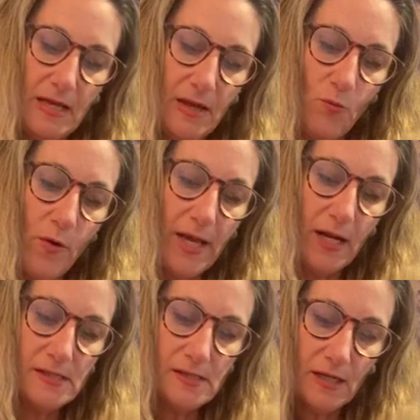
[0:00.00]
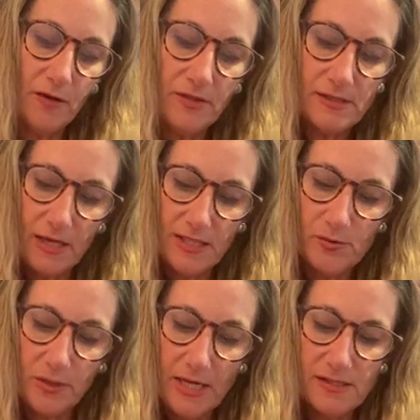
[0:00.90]
And when I, on the sides,
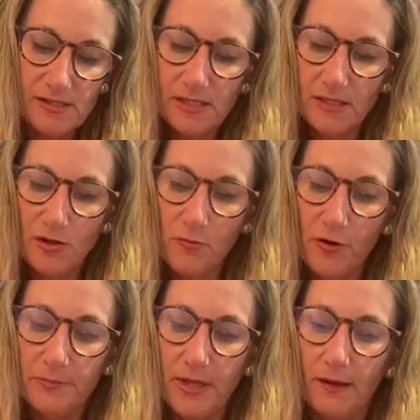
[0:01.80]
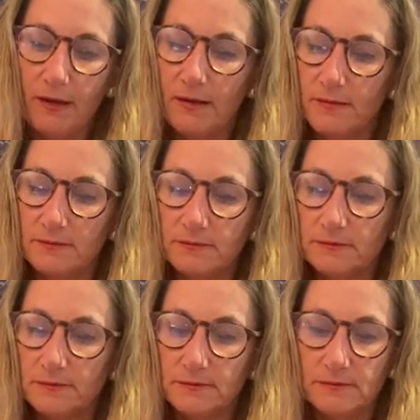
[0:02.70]
when I see no more pink,
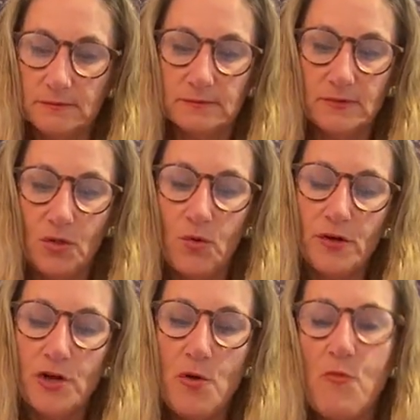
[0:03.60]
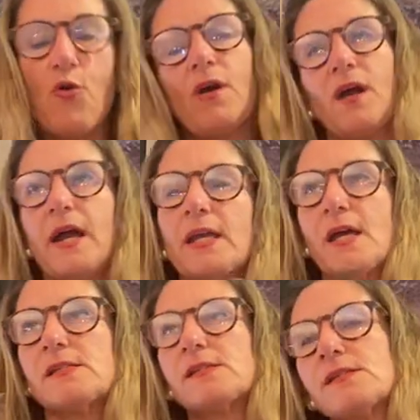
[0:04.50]
or no more, I
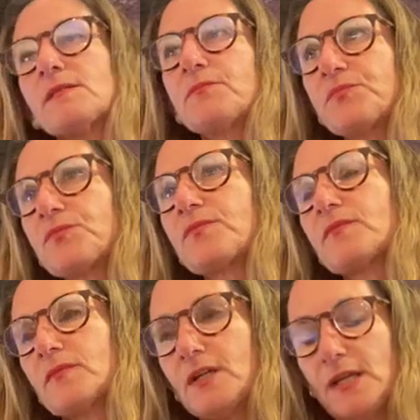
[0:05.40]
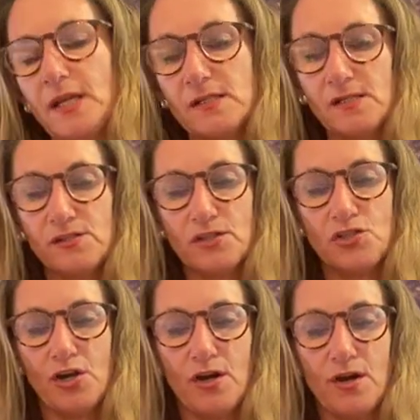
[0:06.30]
guess I guess is the
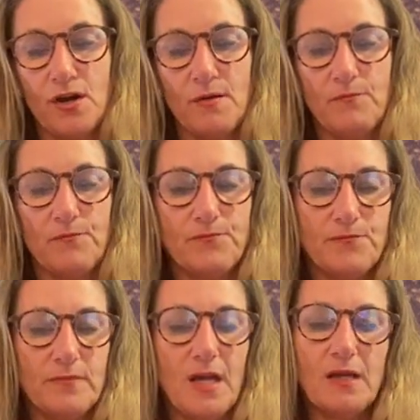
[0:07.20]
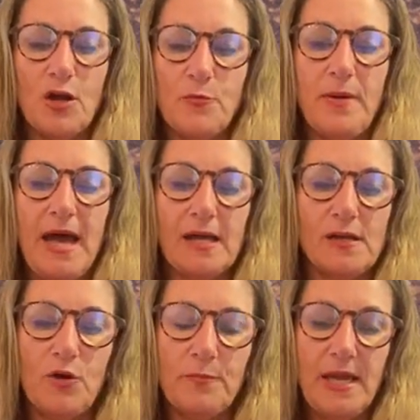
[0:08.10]
term, not
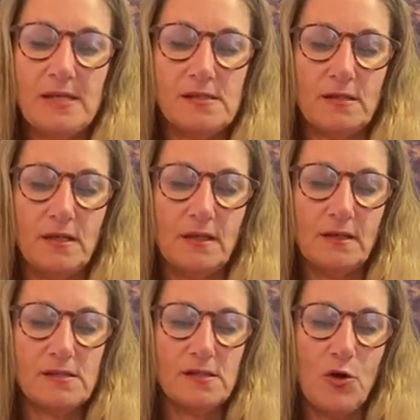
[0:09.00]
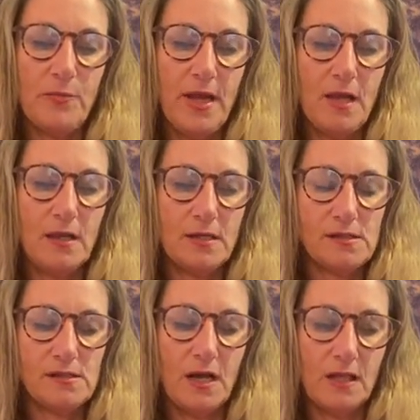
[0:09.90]
opacity, because opaque is
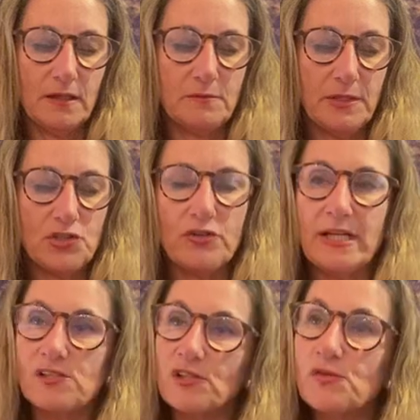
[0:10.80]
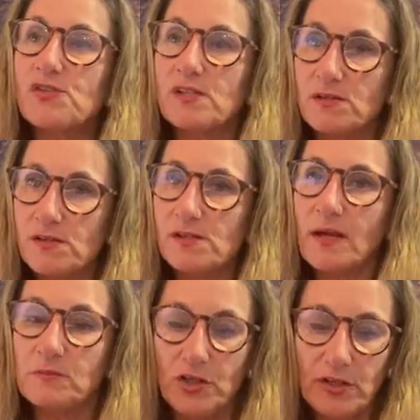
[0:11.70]
solid, but translucence.
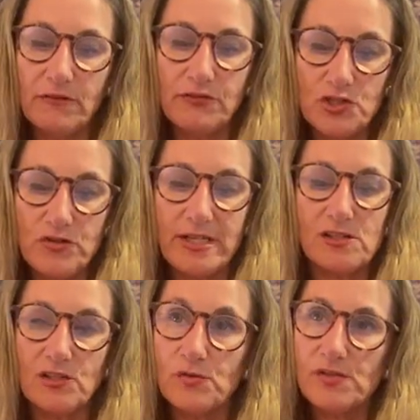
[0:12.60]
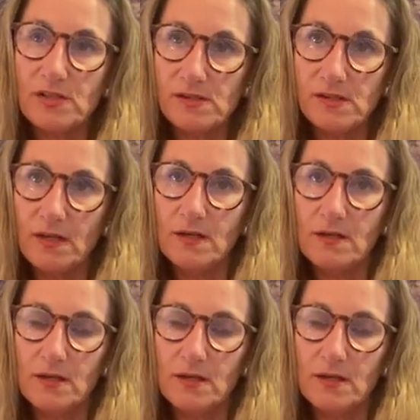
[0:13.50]
I'm looking for translucency.